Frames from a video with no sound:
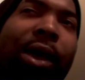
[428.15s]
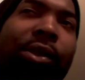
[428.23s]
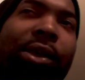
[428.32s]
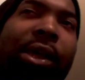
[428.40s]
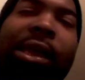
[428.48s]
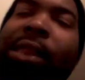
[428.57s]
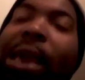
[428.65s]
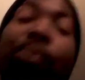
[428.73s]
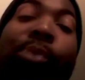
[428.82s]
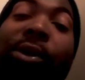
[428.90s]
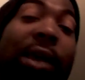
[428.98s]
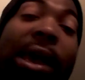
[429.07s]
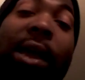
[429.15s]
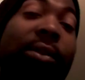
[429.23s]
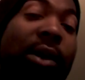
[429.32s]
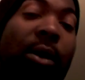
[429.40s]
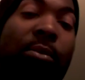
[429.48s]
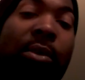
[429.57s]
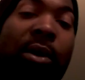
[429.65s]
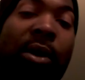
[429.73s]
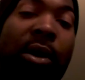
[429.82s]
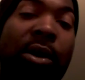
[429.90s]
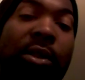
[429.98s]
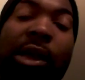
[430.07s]
Hilton and didn't put his hands up.
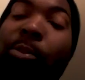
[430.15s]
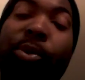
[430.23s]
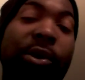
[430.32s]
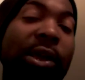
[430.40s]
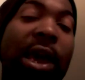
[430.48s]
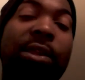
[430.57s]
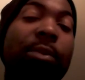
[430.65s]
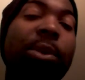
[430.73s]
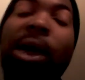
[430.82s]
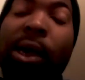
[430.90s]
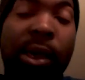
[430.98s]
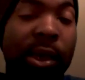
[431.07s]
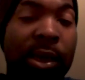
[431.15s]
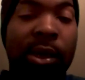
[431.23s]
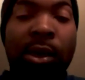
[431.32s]
Didn't put his hands up or nothing.